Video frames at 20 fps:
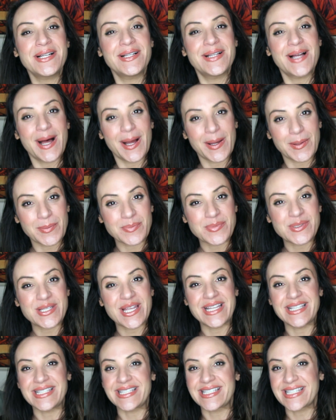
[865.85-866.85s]
comes
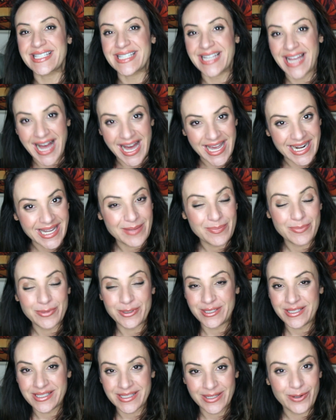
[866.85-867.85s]
and Scottie
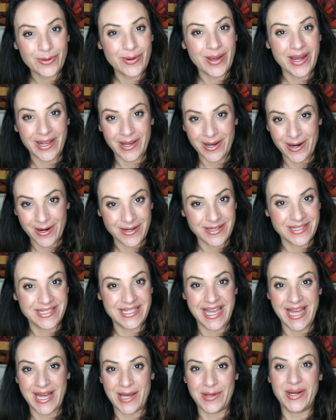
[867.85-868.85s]
puts a credit card
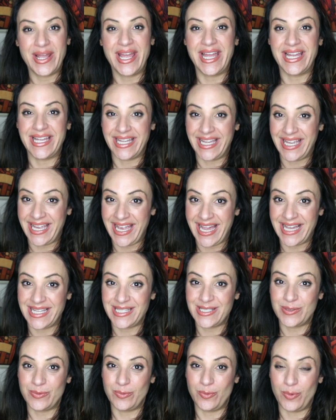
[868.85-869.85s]
down, and
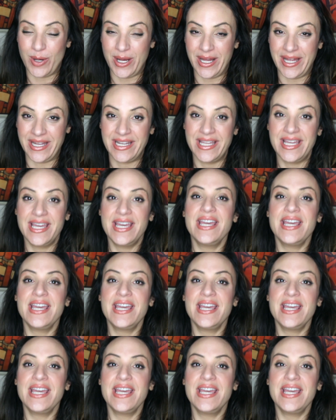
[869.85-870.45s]
guess what?